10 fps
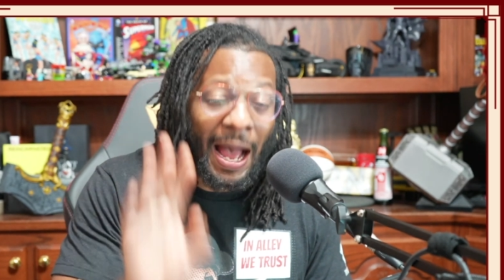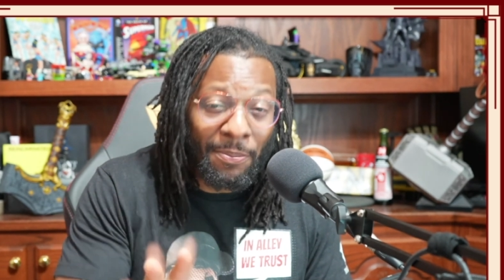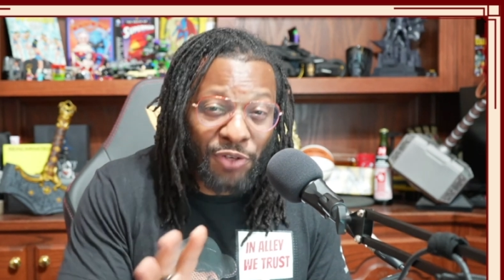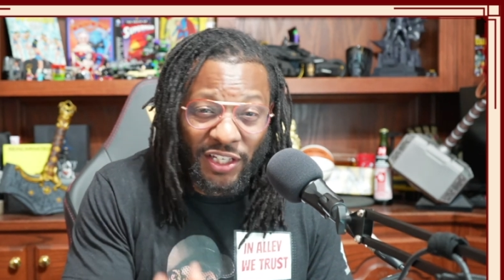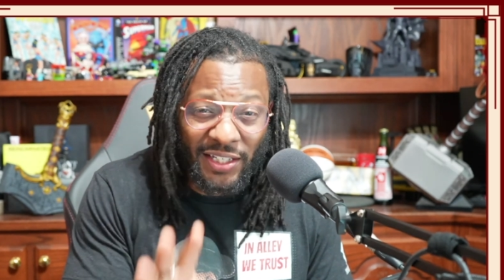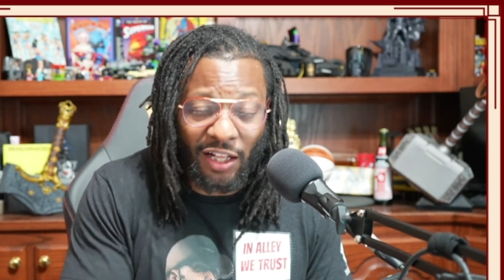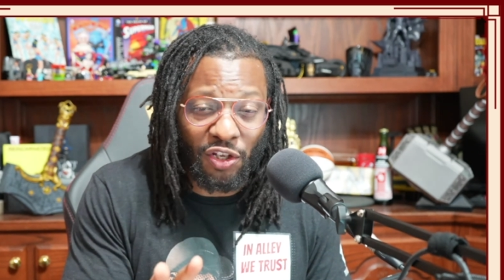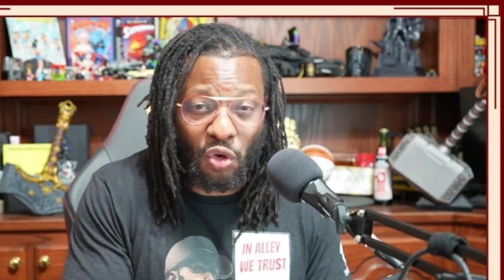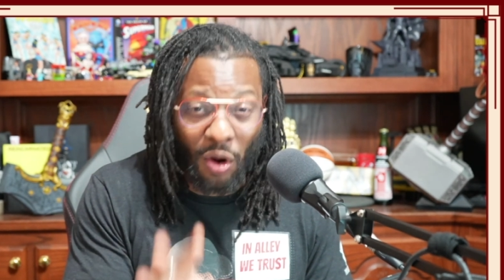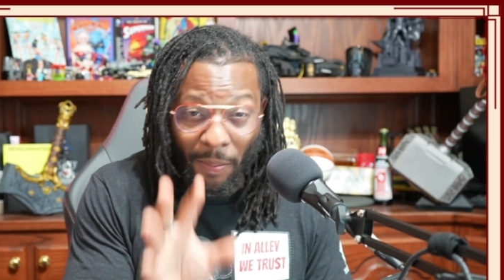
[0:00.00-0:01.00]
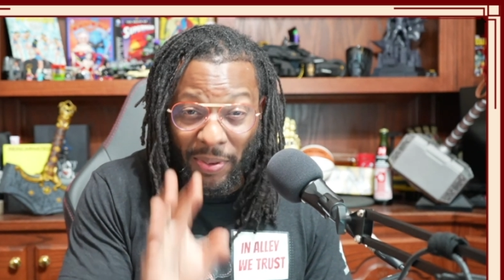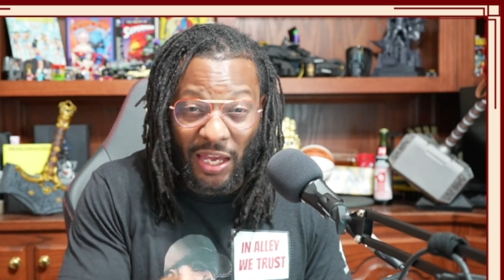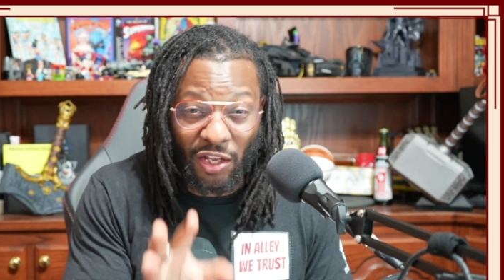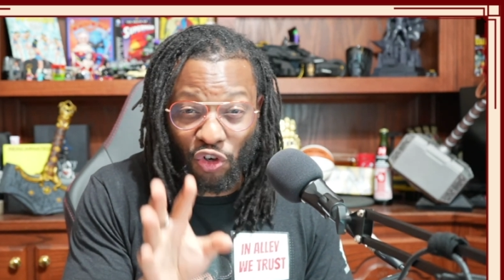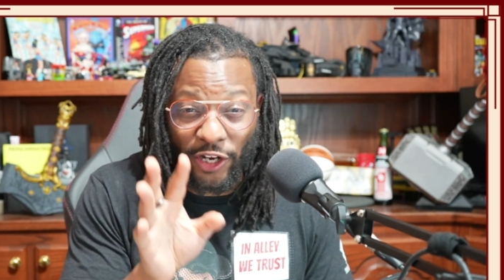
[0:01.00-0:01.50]
I'm just telling you I'm
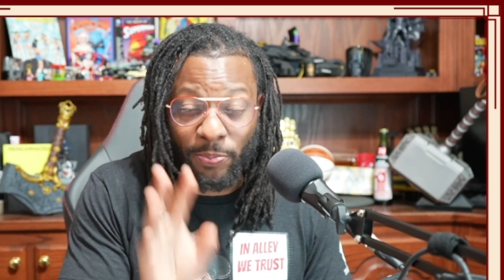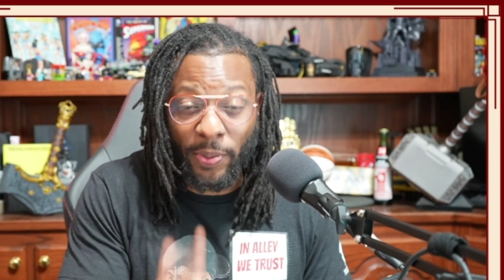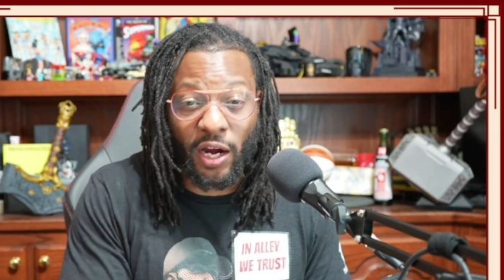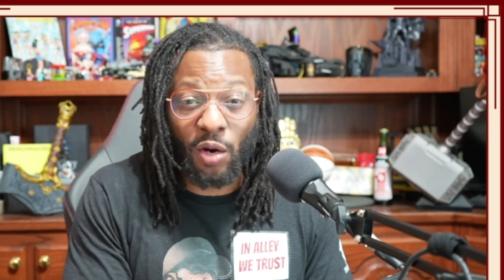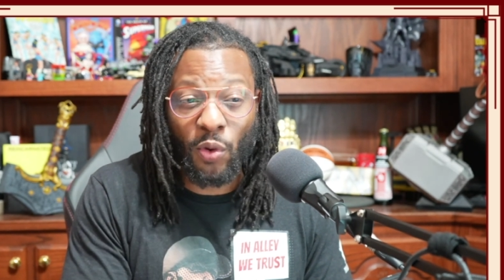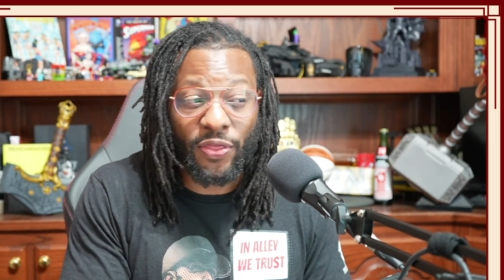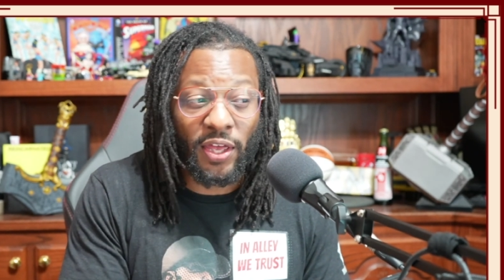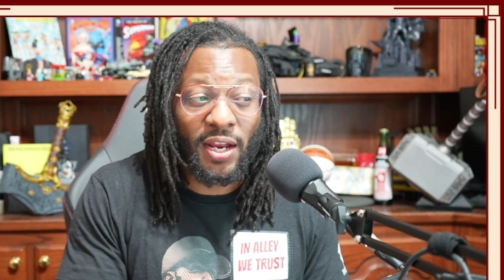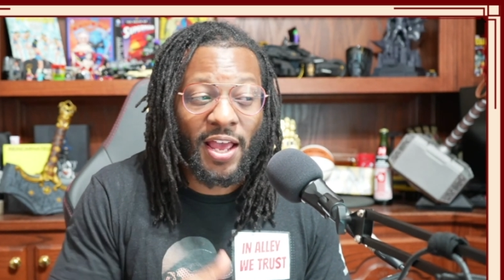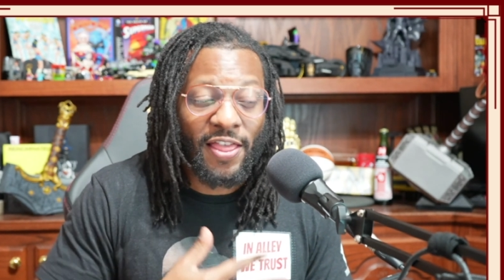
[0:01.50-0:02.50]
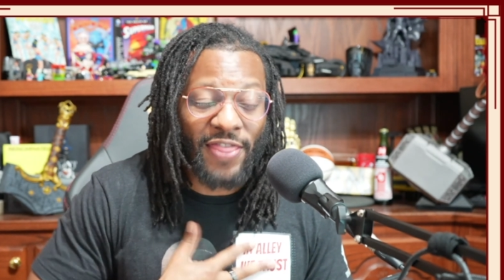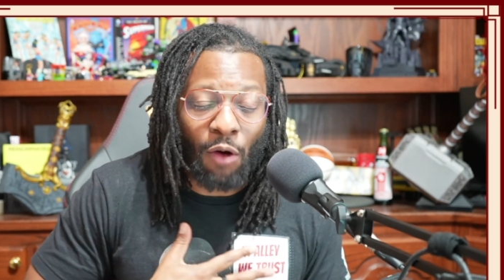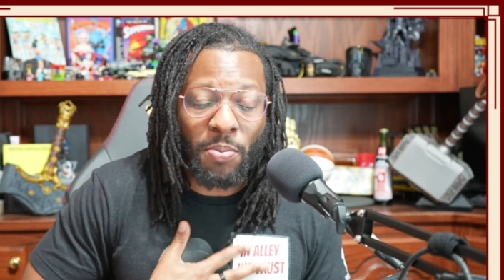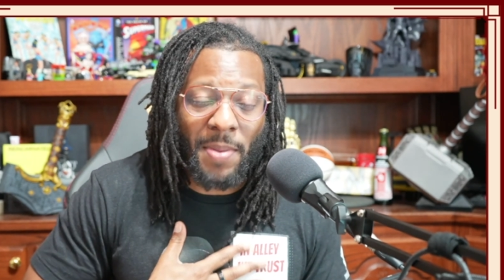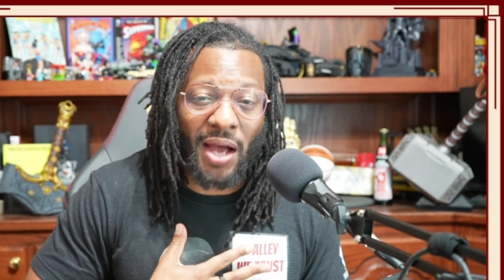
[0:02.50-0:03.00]
being transparent with it.
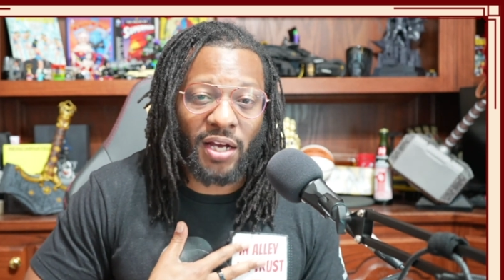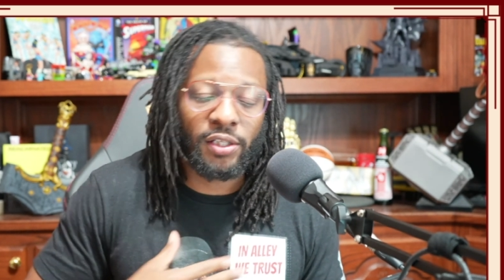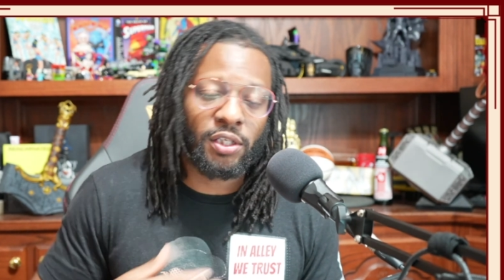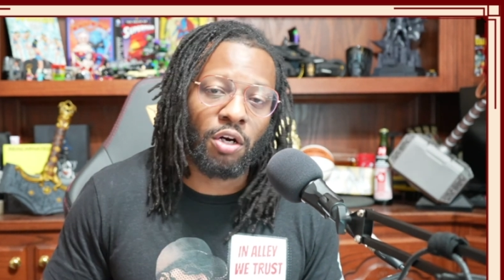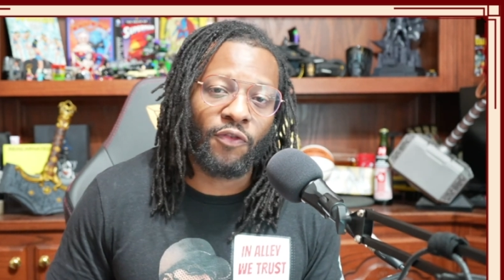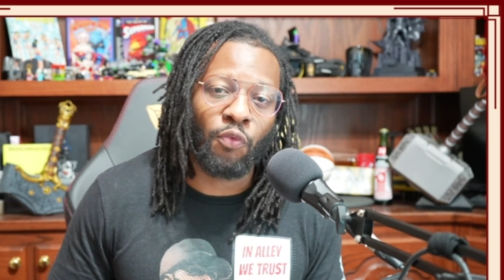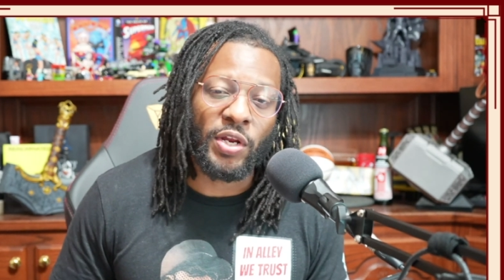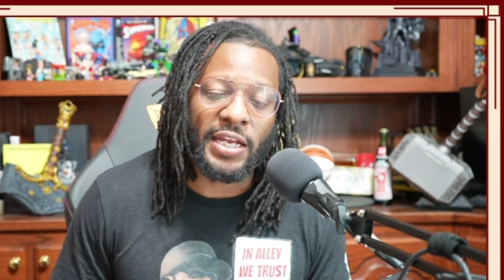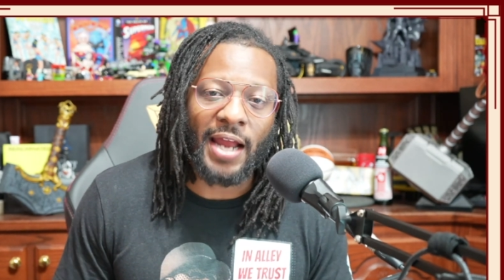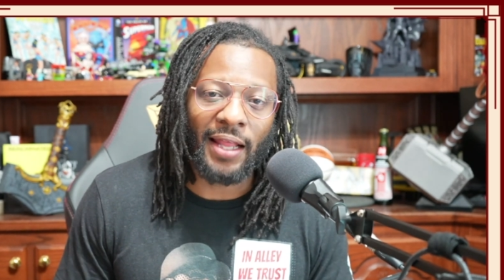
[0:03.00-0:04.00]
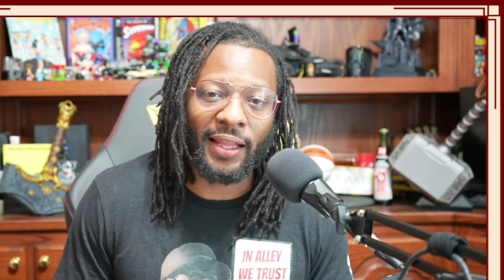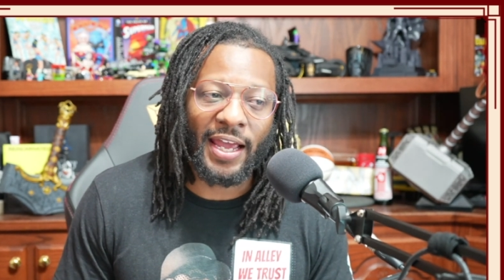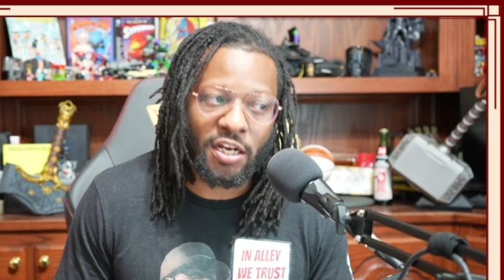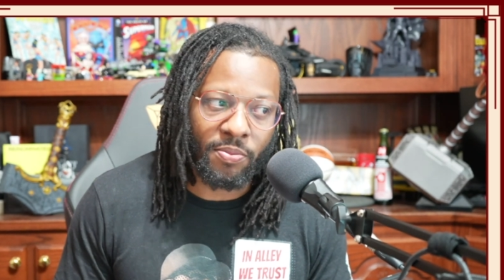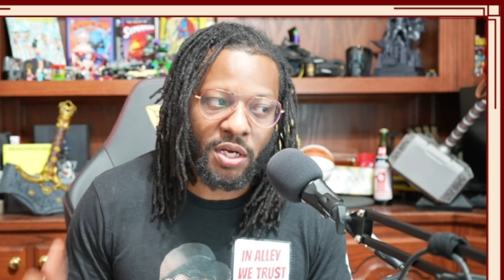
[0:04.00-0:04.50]
That would be my concern if we did not
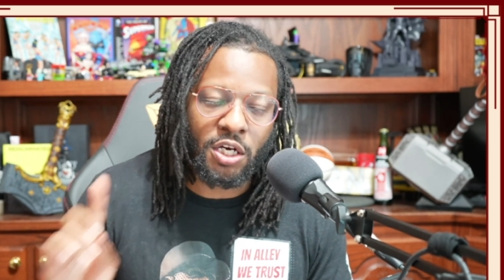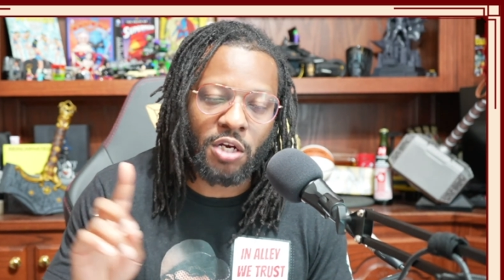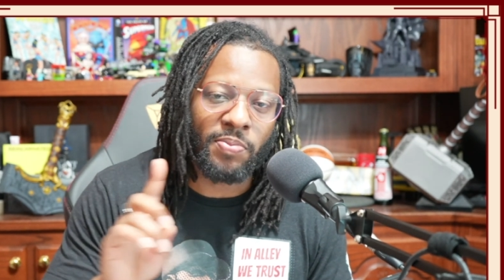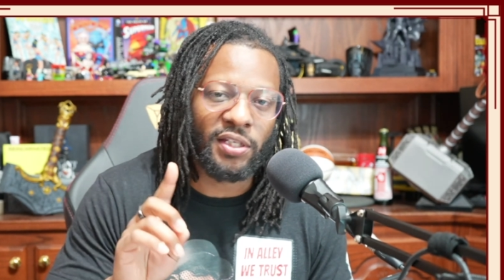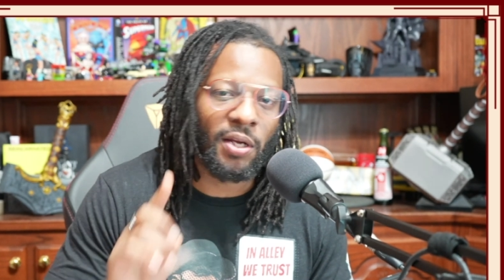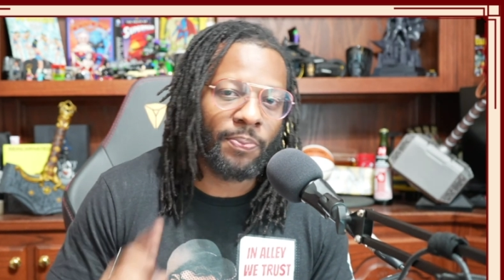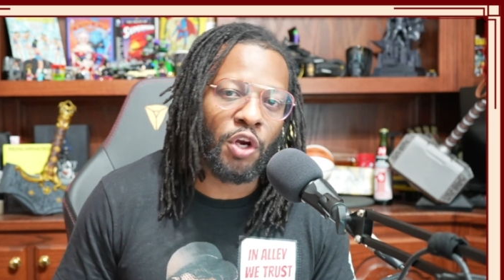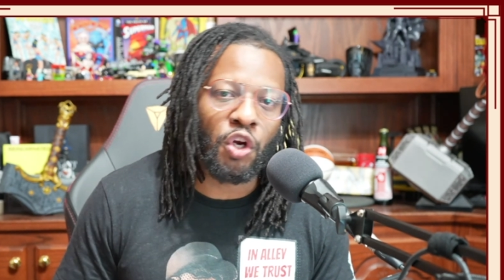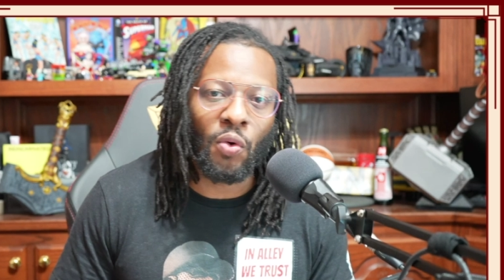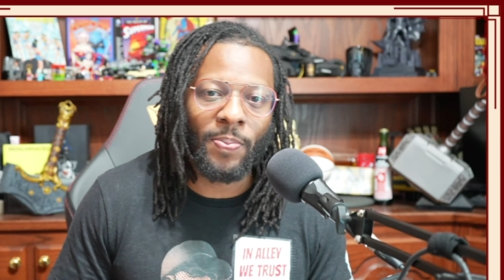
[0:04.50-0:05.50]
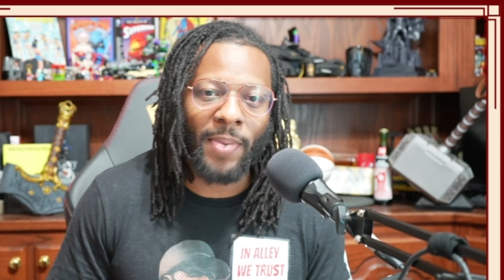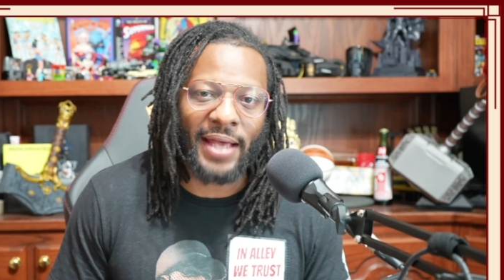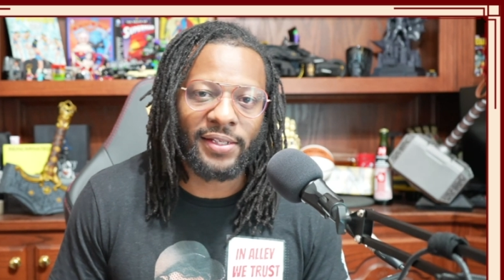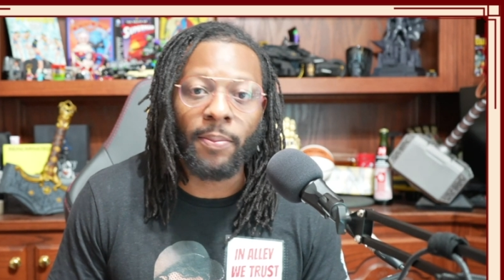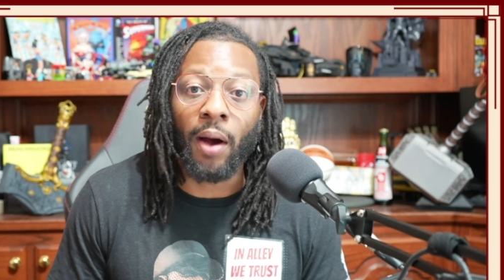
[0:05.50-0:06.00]
land him. It could be something to do with
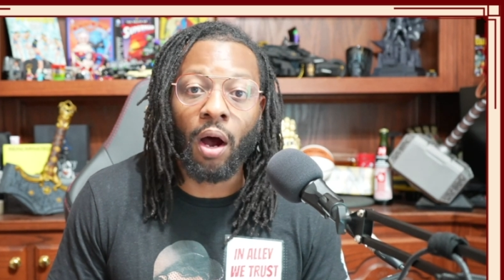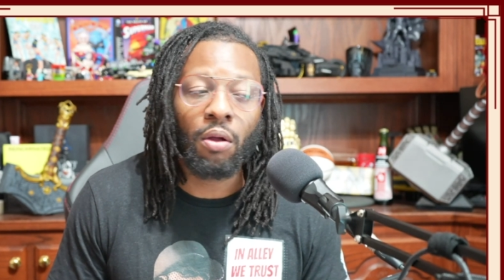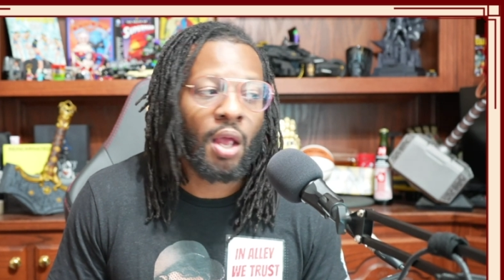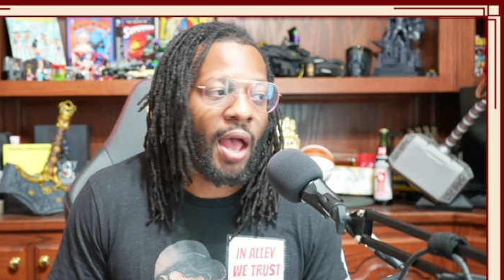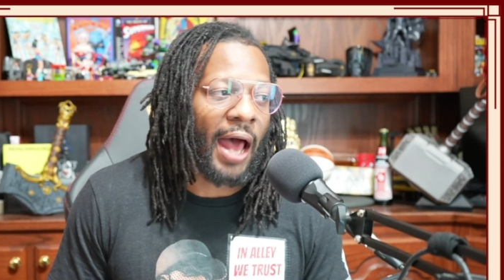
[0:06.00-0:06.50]
basketball.